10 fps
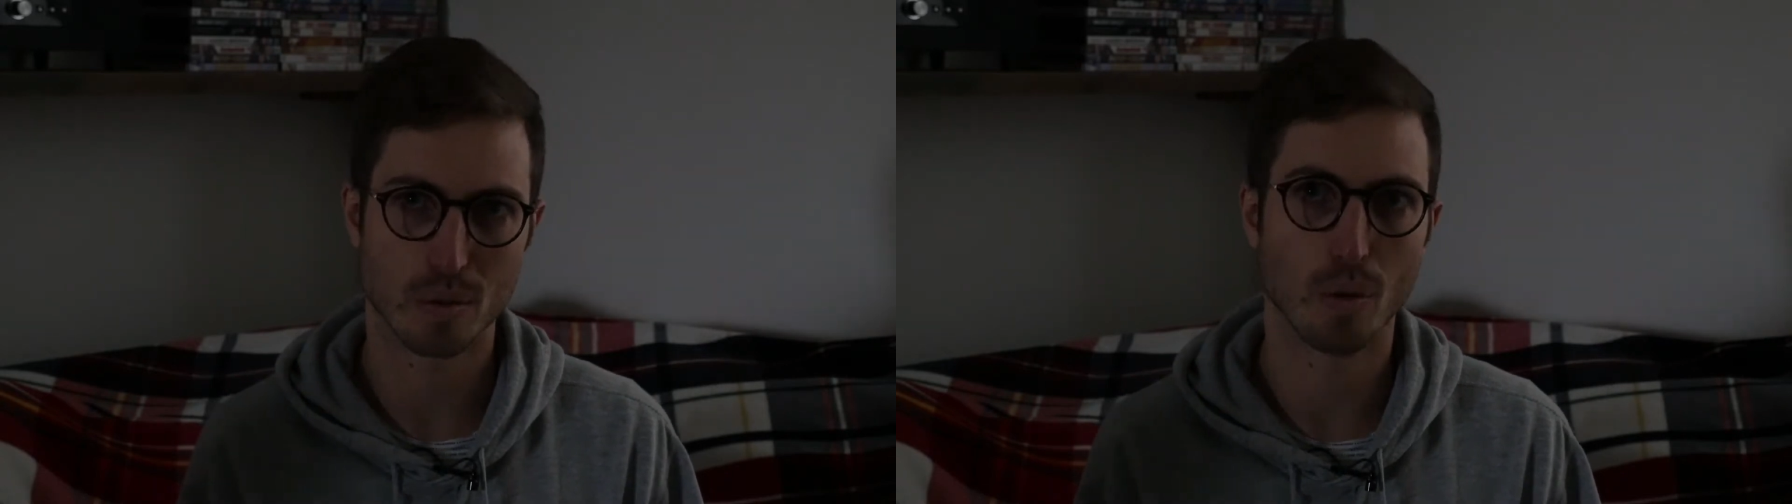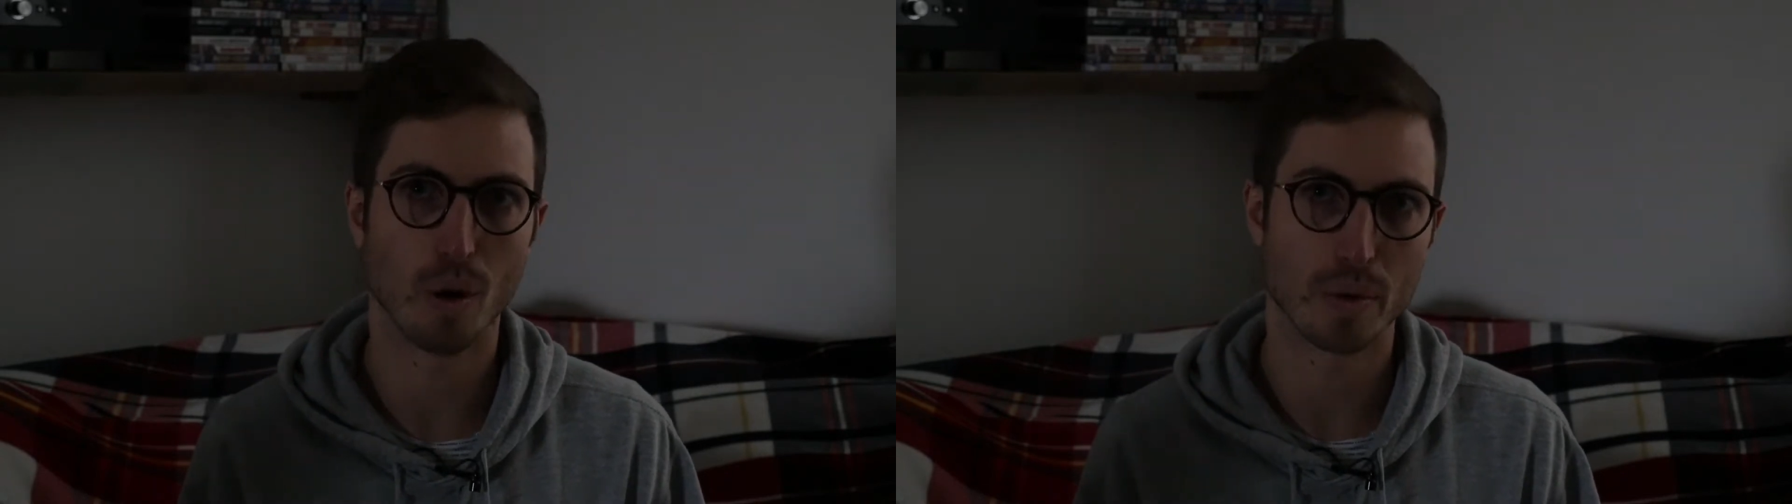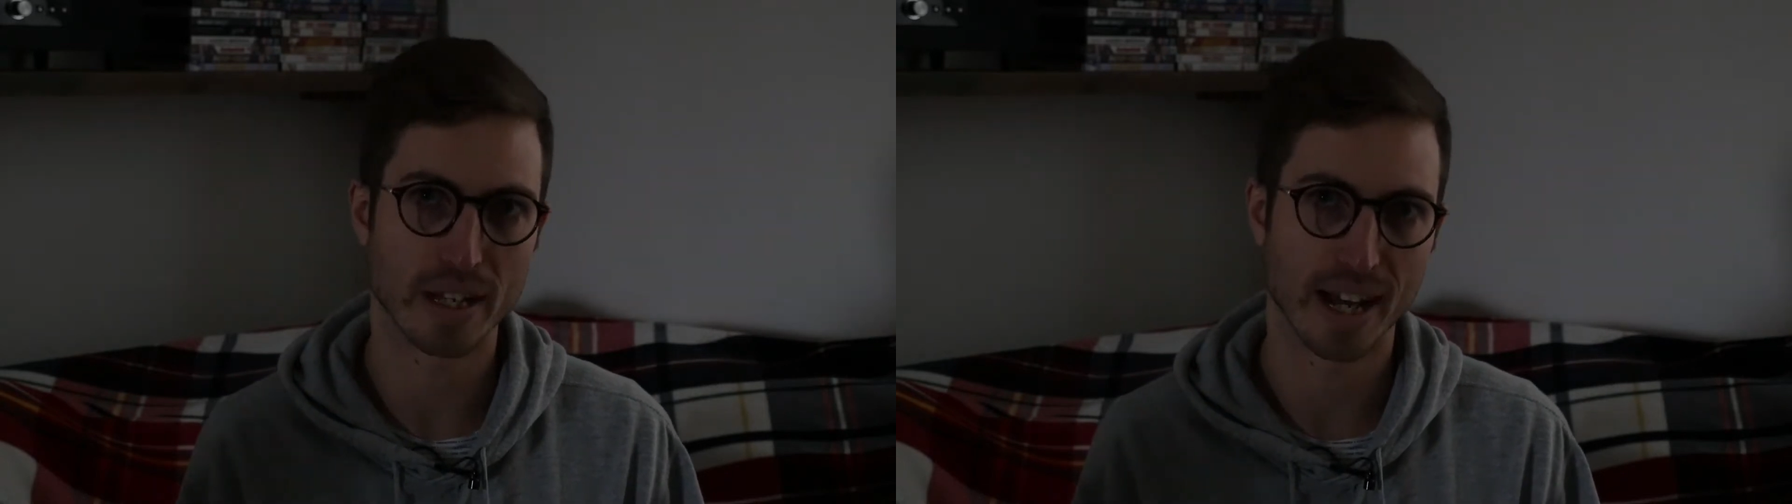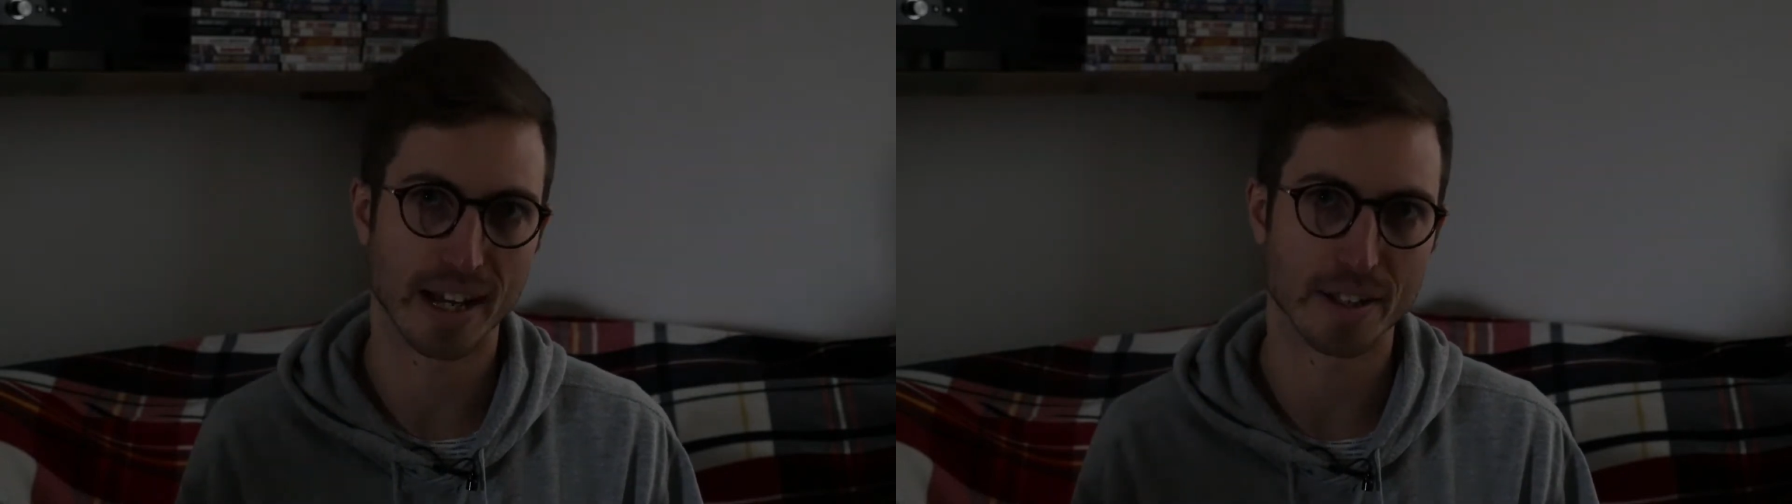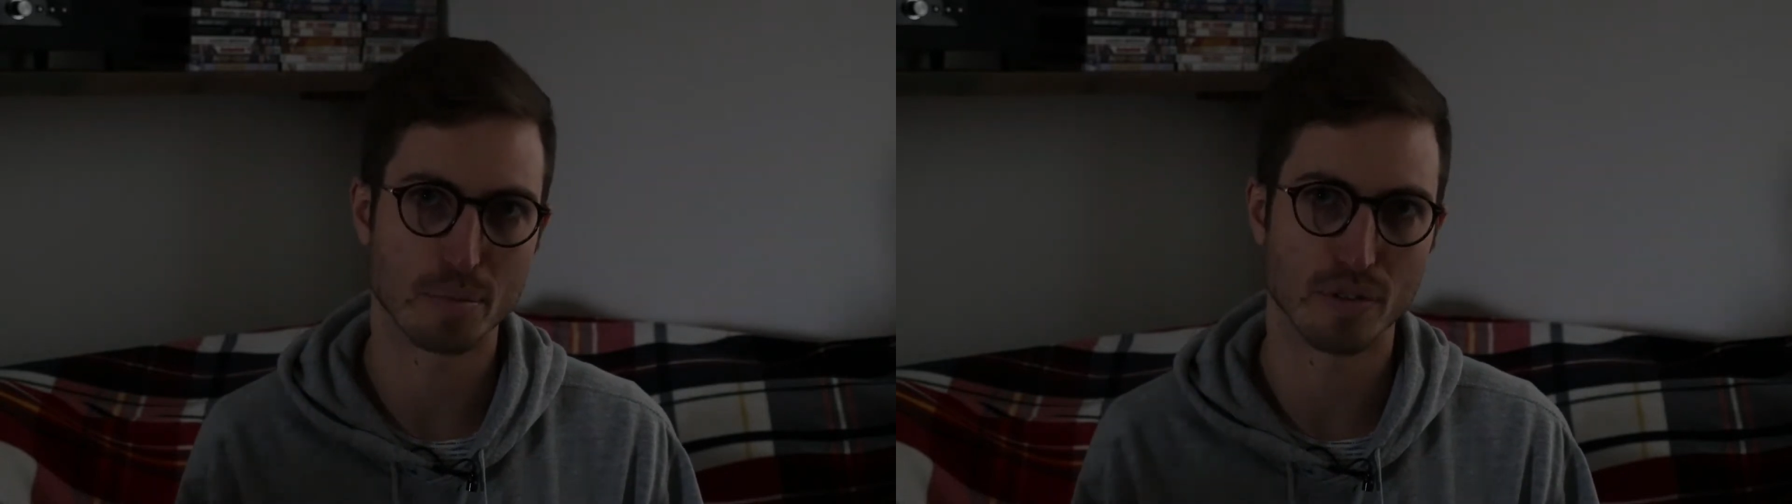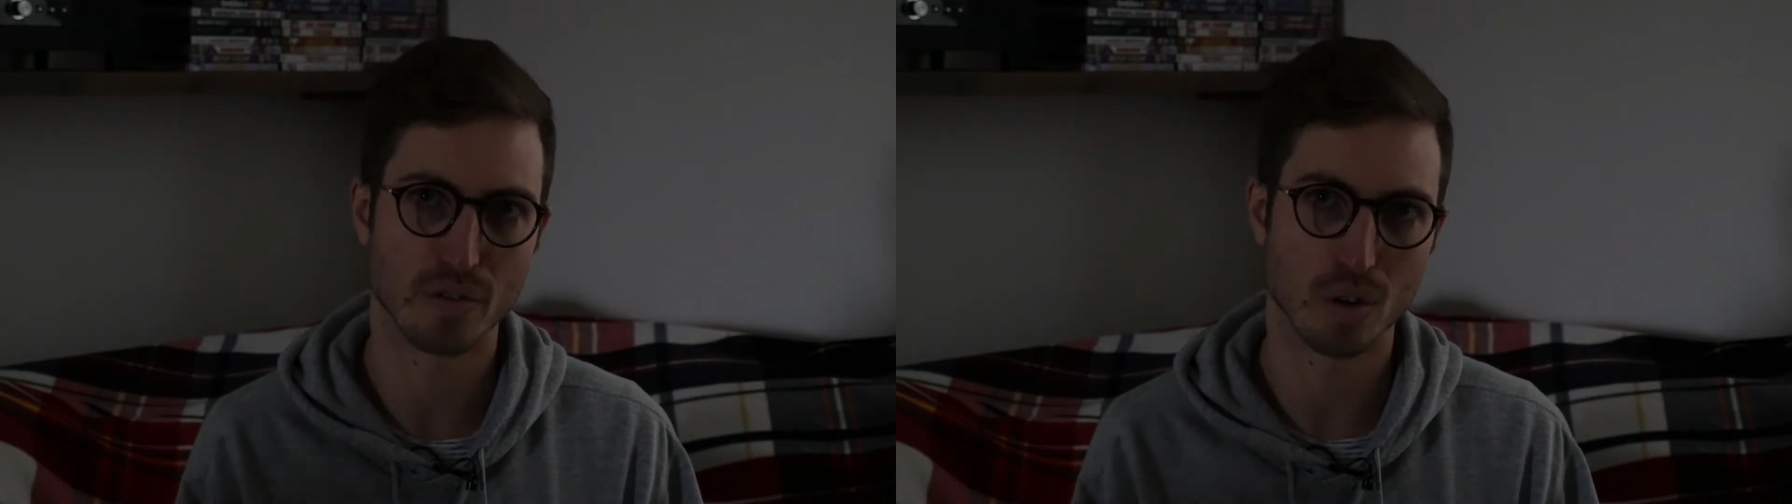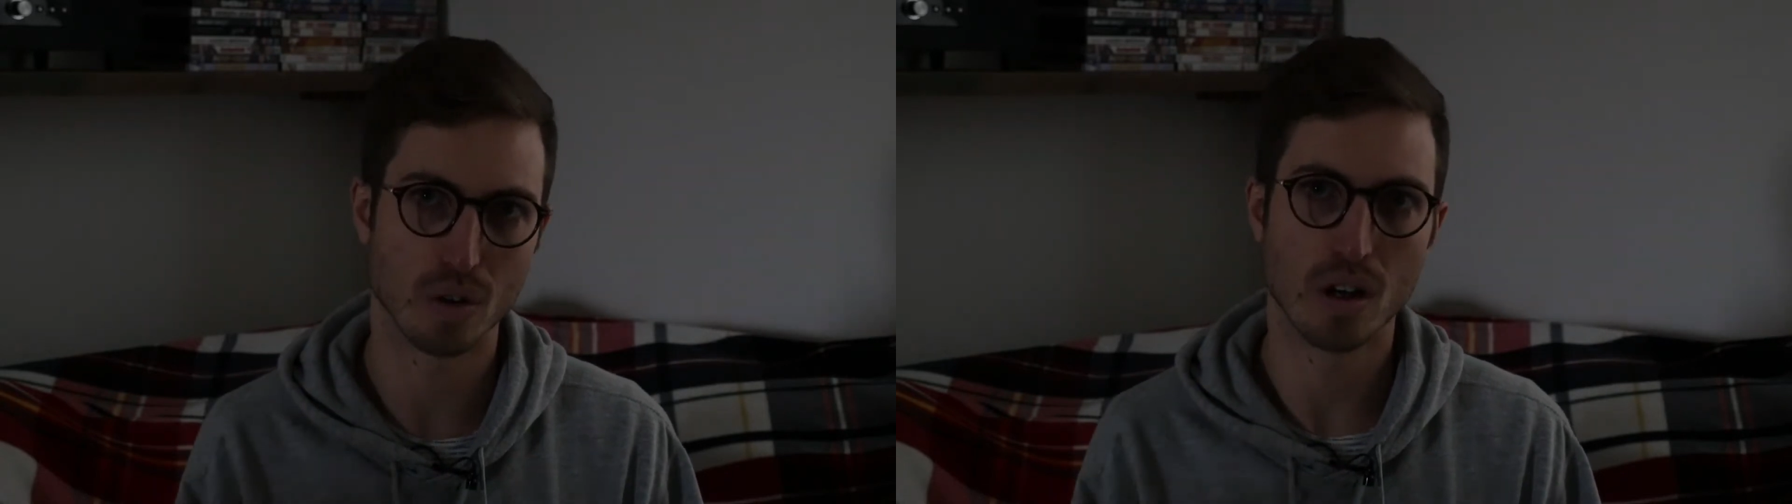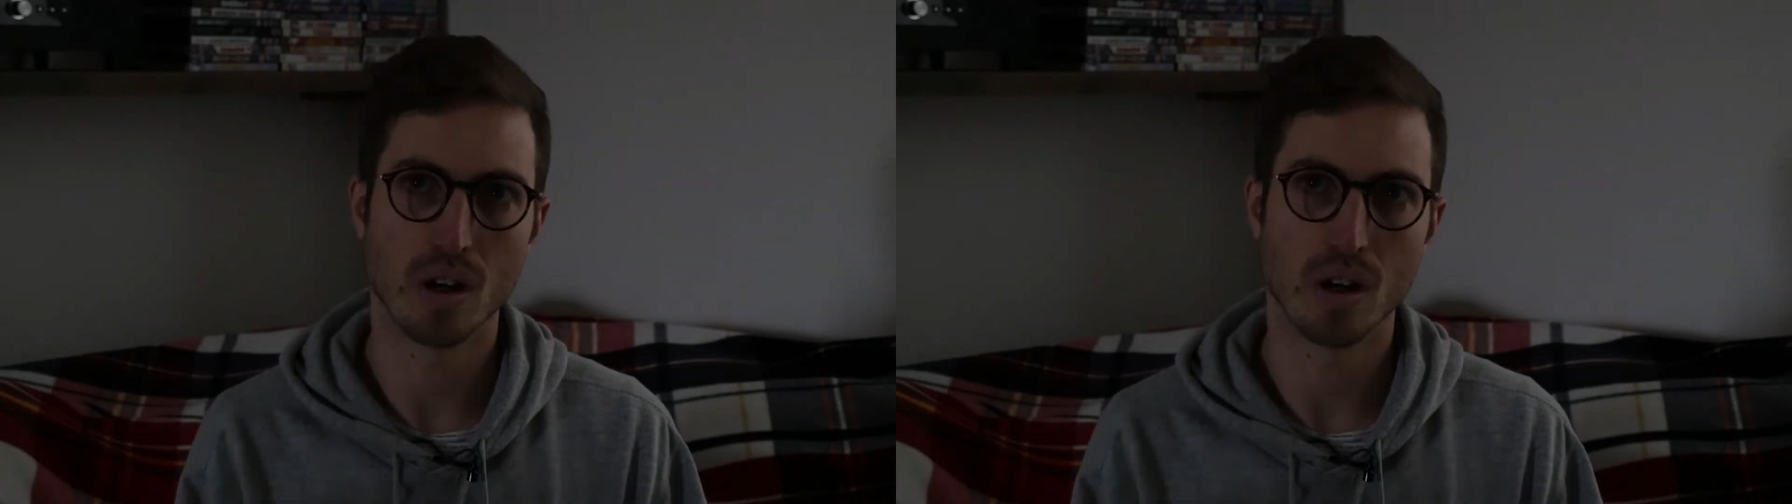what we had before.